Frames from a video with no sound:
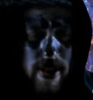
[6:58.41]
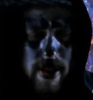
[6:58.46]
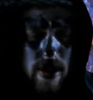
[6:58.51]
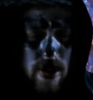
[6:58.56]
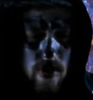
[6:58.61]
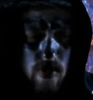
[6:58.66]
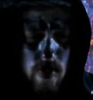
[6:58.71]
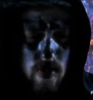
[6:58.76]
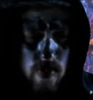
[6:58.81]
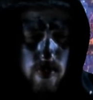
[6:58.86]

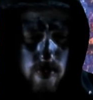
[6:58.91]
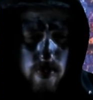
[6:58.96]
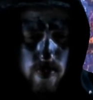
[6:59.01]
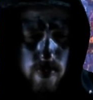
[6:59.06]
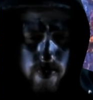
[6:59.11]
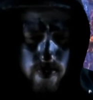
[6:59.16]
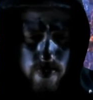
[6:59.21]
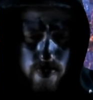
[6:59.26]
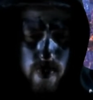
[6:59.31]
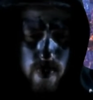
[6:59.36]

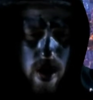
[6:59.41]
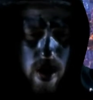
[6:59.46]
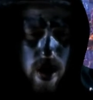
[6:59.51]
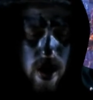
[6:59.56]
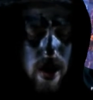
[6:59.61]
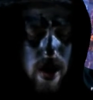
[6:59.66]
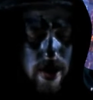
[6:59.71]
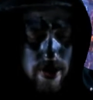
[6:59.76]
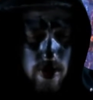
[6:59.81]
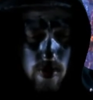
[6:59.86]

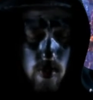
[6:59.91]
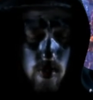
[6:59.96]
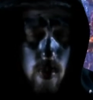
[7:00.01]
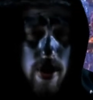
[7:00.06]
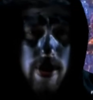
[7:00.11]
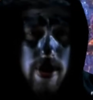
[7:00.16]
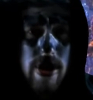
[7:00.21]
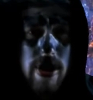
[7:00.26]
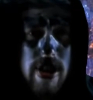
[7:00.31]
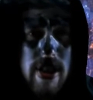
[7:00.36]
you
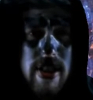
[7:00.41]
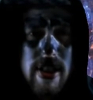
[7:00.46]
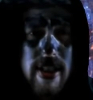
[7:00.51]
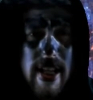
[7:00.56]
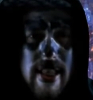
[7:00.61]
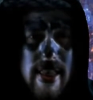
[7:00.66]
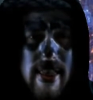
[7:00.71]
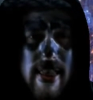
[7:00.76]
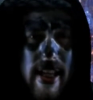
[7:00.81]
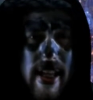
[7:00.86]
want to
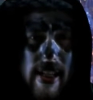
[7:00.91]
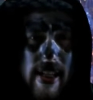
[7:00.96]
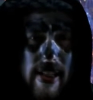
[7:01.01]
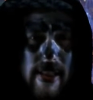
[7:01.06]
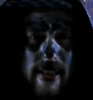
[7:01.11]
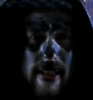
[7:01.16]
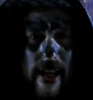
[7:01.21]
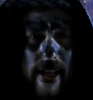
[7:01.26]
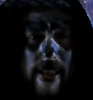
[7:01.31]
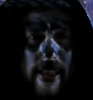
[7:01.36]
see
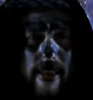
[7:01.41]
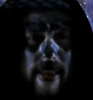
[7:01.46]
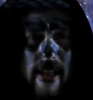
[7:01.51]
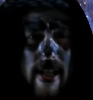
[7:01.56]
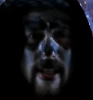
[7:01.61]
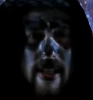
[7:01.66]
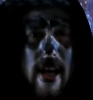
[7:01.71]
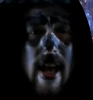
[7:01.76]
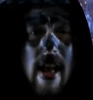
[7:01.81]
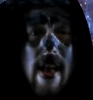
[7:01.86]
things like
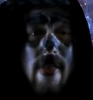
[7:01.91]
this.